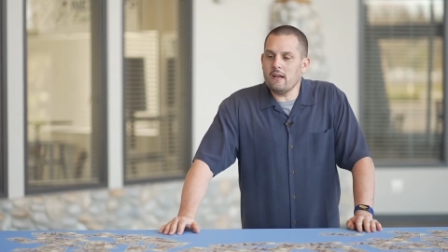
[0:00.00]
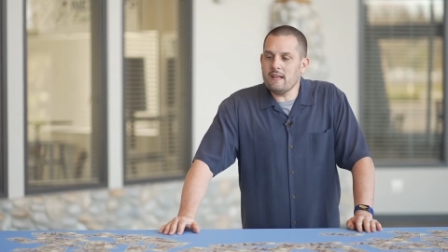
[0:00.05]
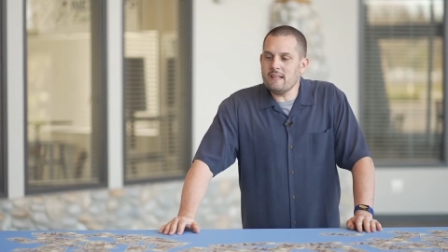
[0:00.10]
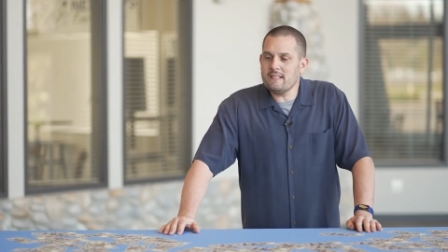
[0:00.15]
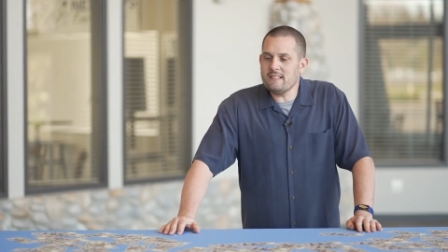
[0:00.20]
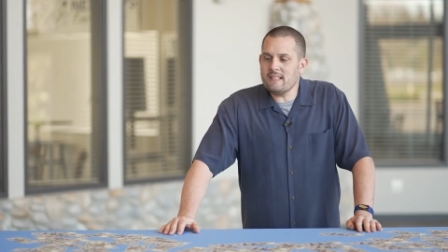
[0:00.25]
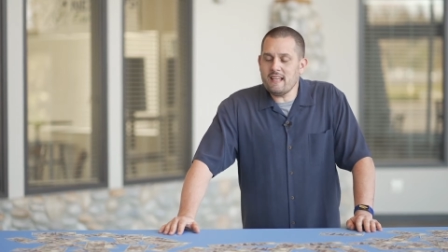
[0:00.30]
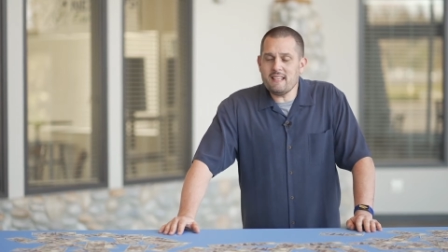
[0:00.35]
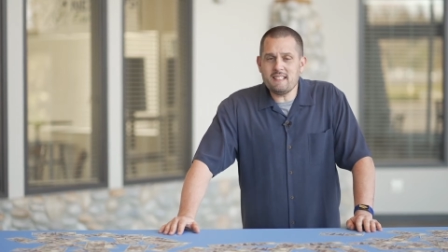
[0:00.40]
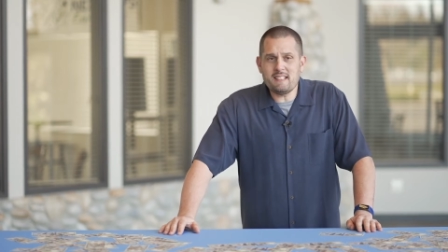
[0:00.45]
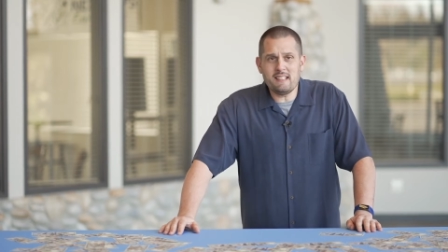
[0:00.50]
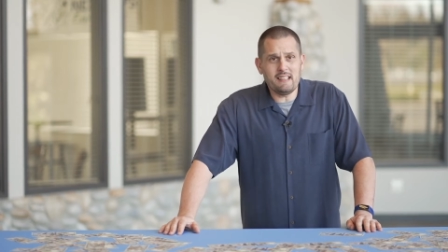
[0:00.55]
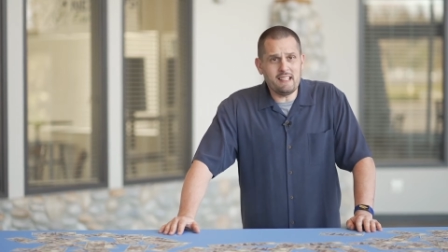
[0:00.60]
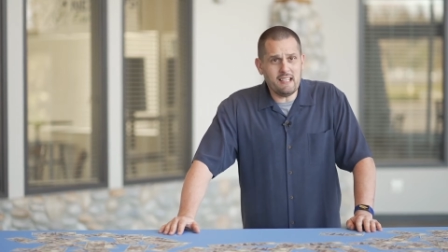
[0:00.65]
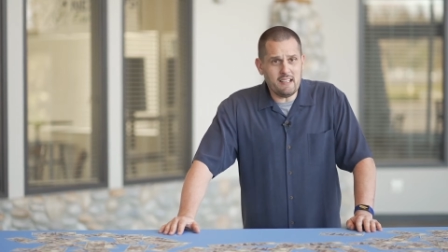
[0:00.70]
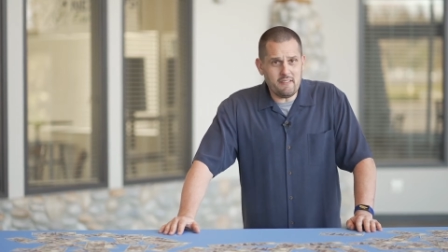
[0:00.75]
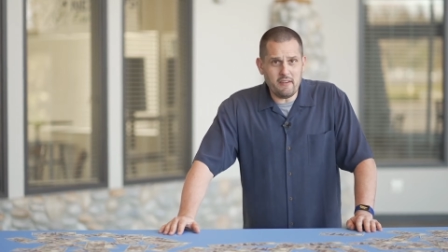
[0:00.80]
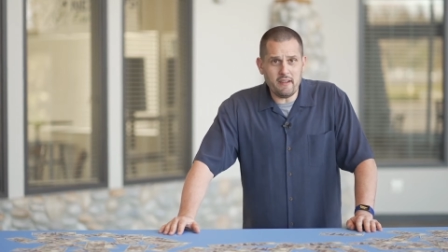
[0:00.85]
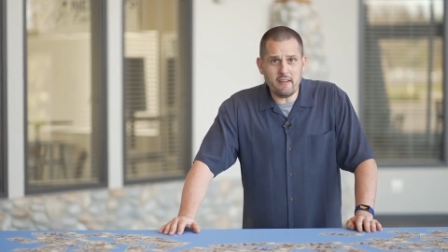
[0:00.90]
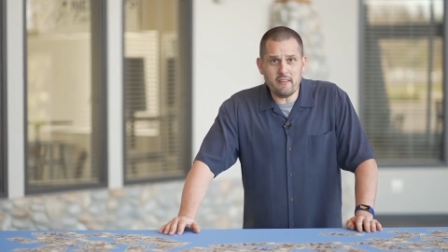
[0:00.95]
is
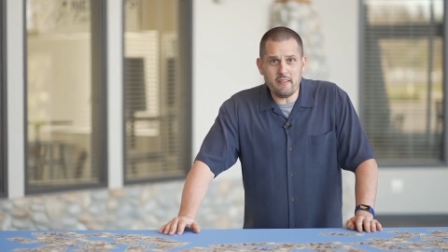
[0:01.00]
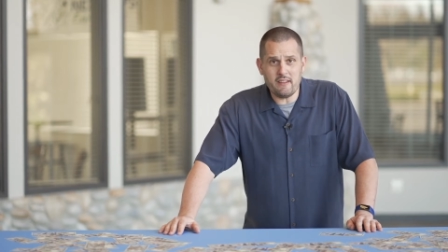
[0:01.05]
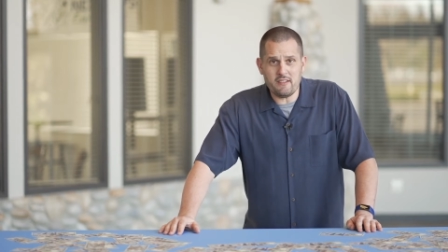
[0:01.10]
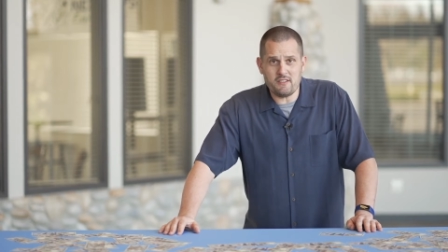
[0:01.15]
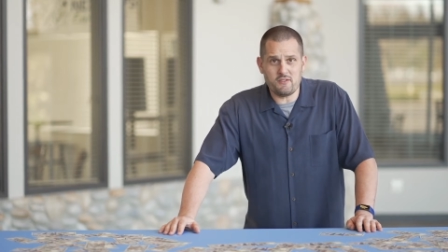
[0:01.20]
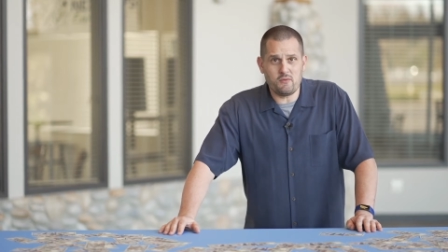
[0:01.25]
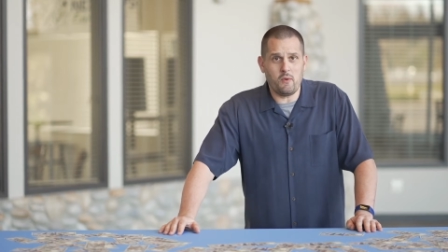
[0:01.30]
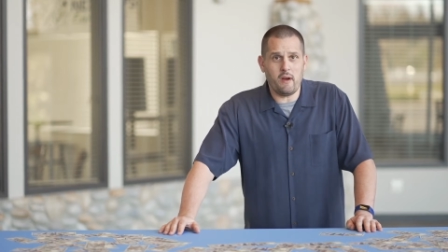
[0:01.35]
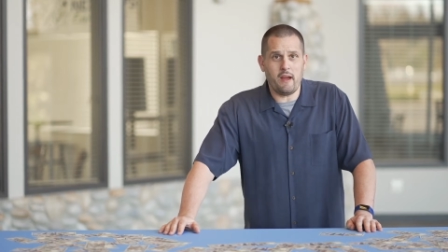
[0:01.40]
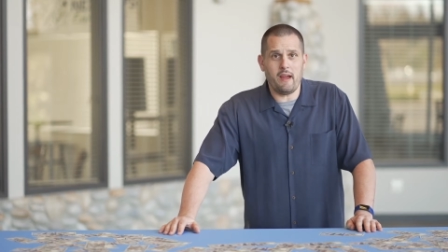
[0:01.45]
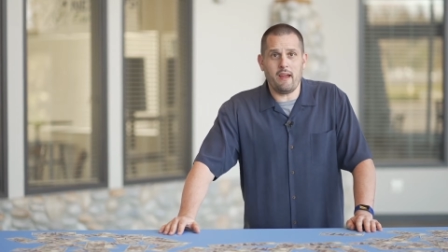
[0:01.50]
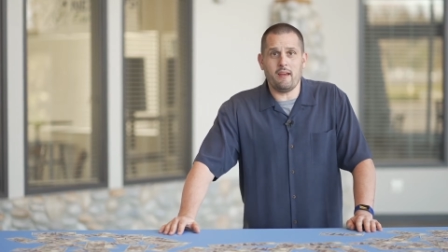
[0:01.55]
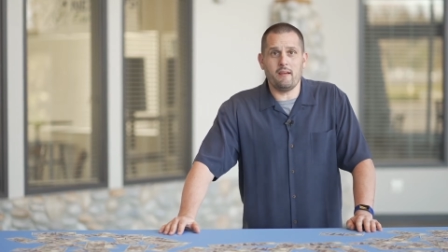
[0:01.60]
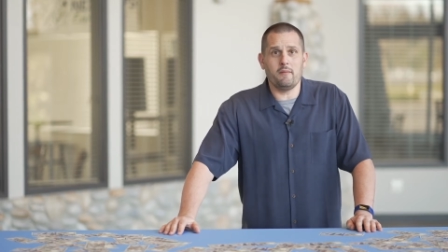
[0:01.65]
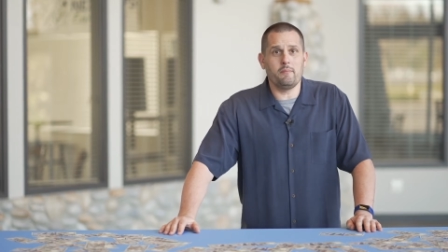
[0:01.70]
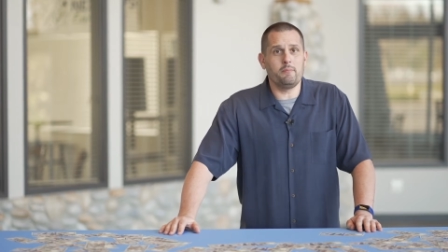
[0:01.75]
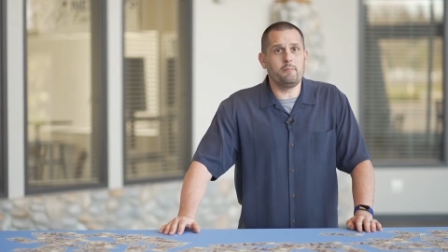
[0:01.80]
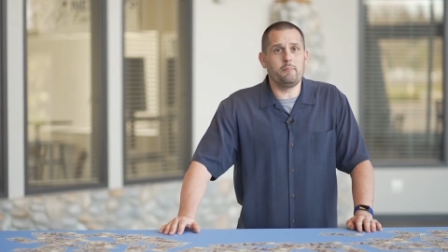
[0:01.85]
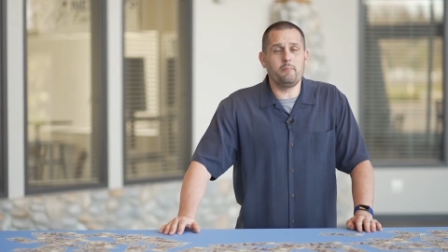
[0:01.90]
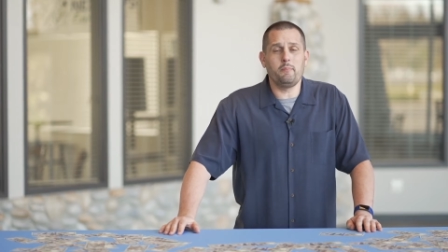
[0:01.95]
living this way.
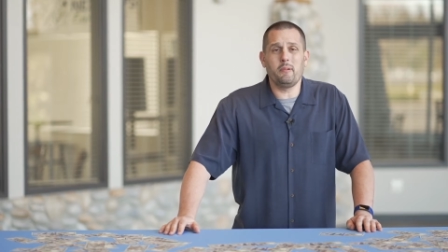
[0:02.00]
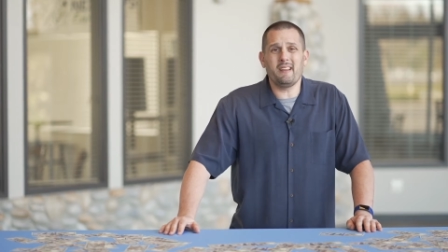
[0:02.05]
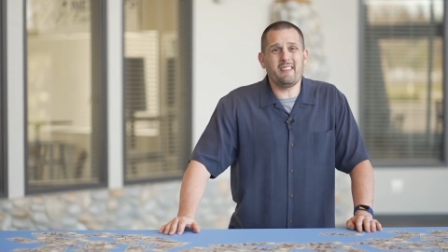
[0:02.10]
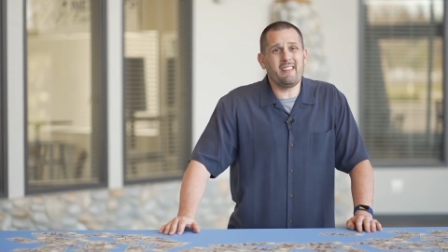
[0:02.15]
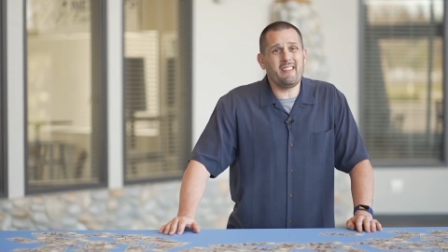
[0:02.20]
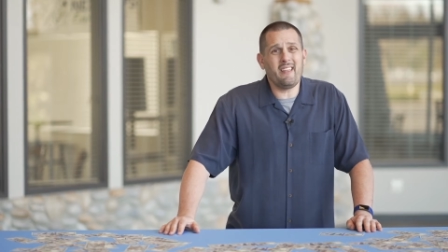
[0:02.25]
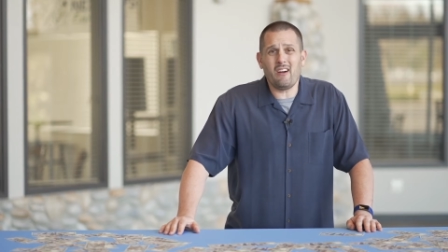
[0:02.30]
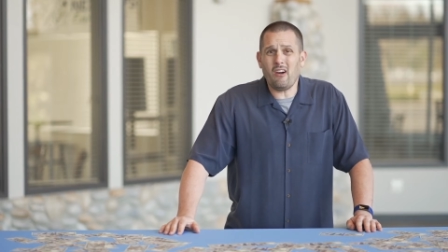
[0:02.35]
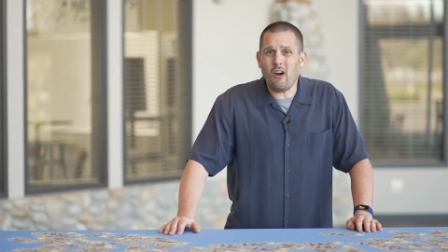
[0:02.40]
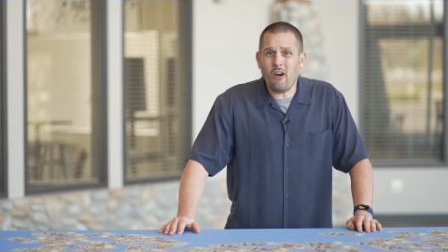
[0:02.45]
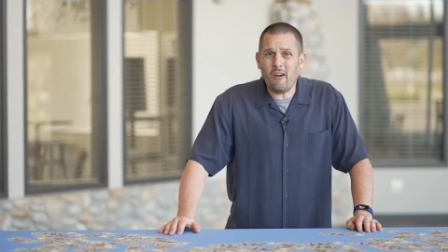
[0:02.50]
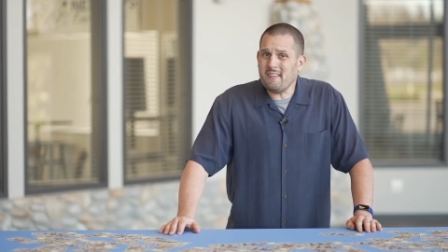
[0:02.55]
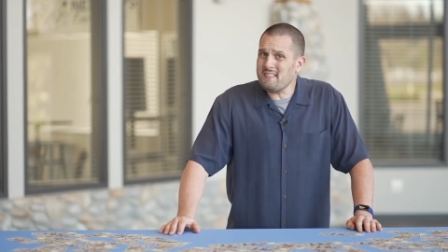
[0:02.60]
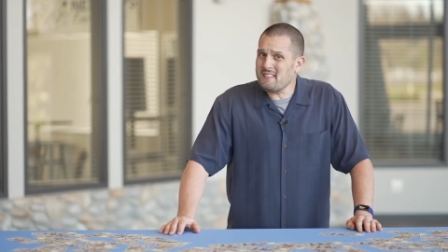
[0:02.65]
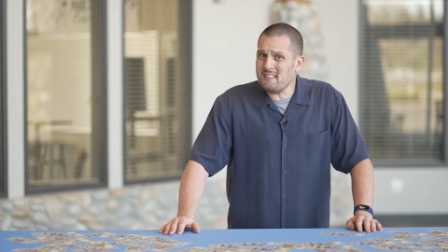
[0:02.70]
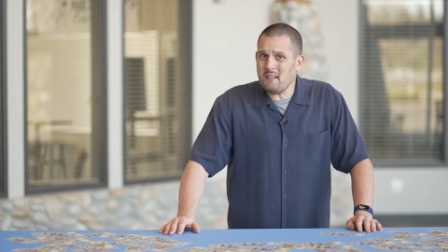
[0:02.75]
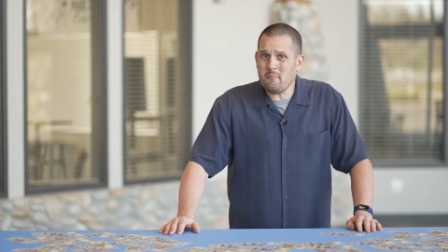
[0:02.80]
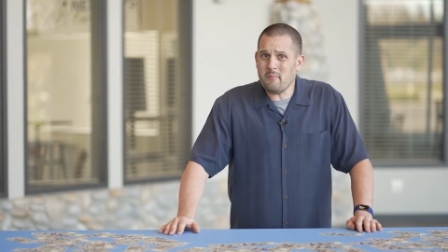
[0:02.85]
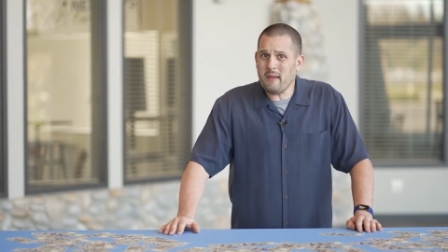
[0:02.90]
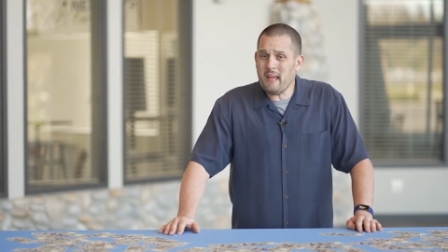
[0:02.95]
But there are
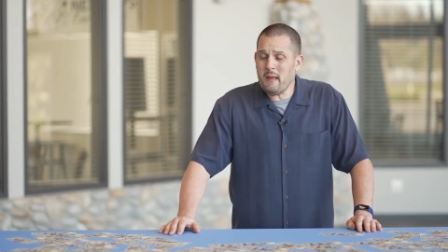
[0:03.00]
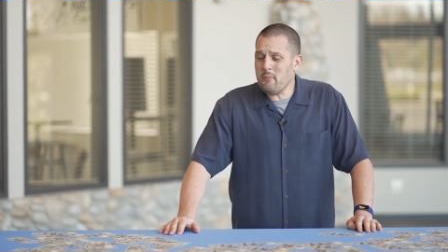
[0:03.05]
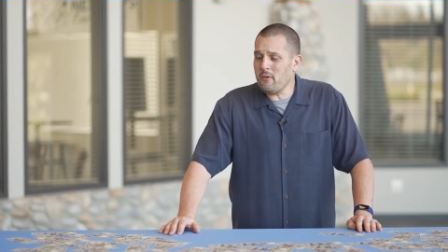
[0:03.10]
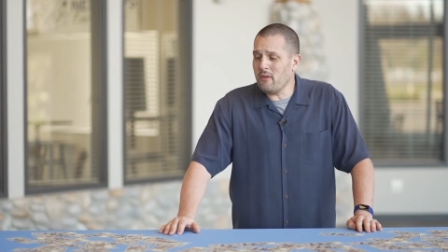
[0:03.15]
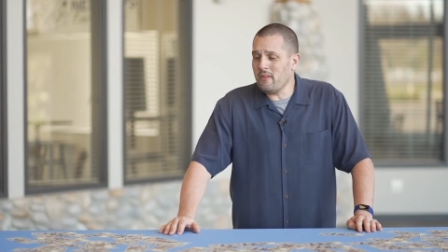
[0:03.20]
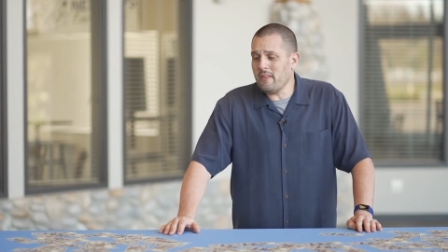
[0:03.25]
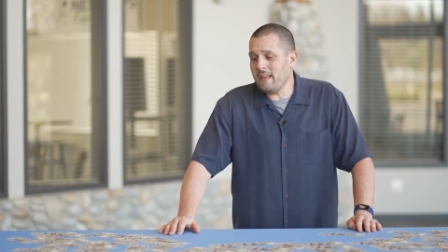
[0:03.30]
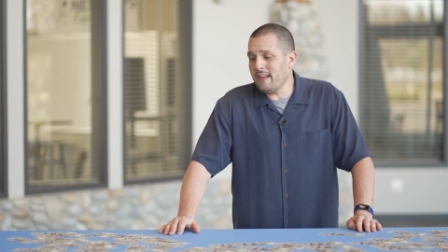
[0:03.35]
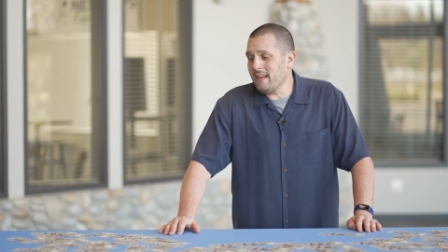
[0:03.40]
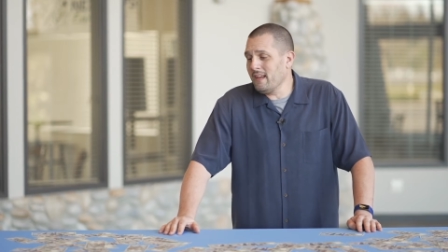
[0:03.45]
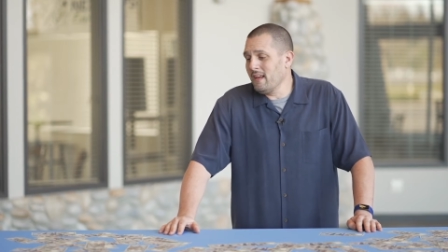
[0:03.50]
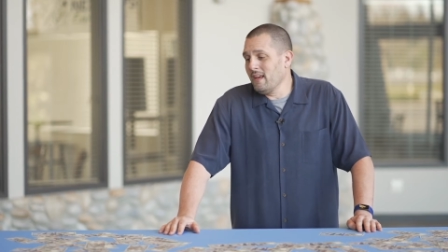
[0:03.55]
some people that